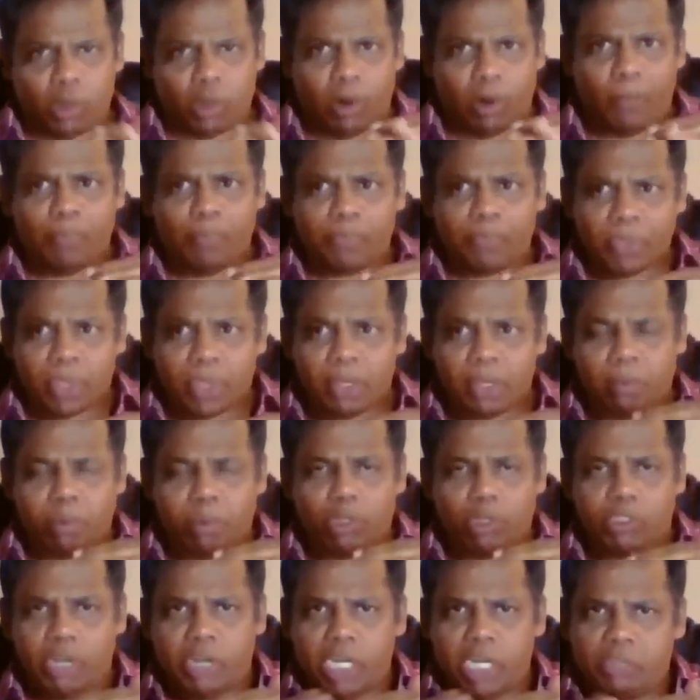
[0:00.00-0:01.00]
So the
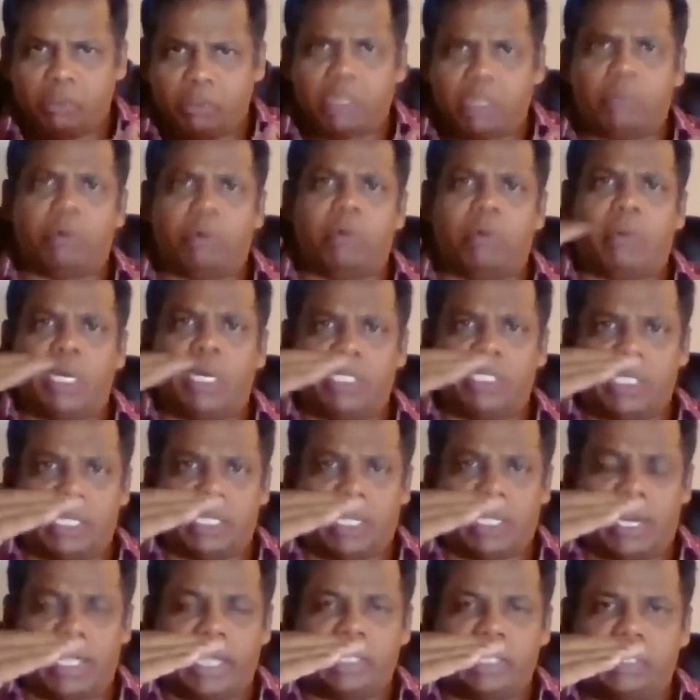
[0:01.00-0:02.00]
postgraduate diploma is
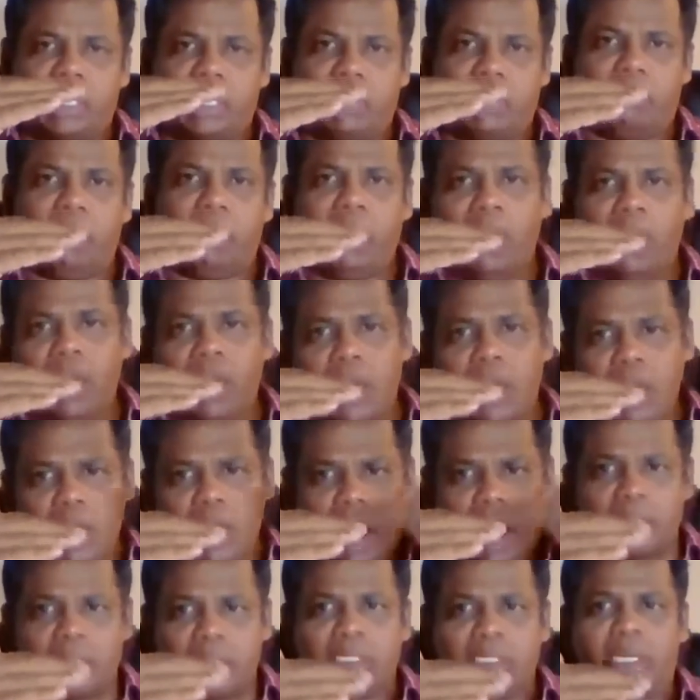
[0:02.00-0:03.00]
at the next level
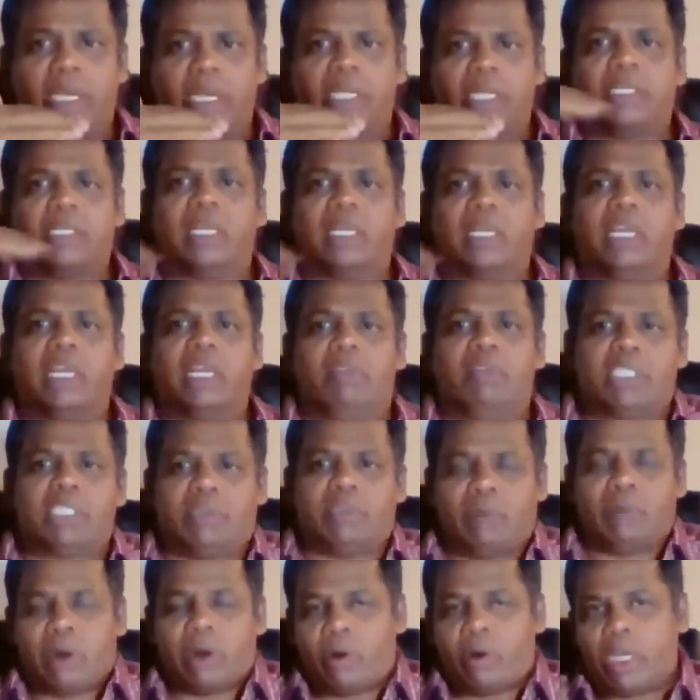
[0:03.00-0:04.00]
as against the level
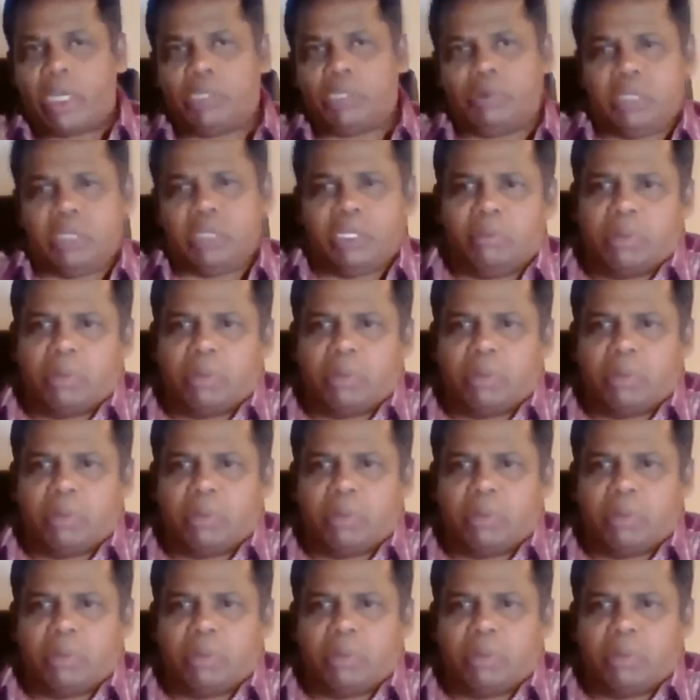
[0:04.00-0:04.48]
seven graduate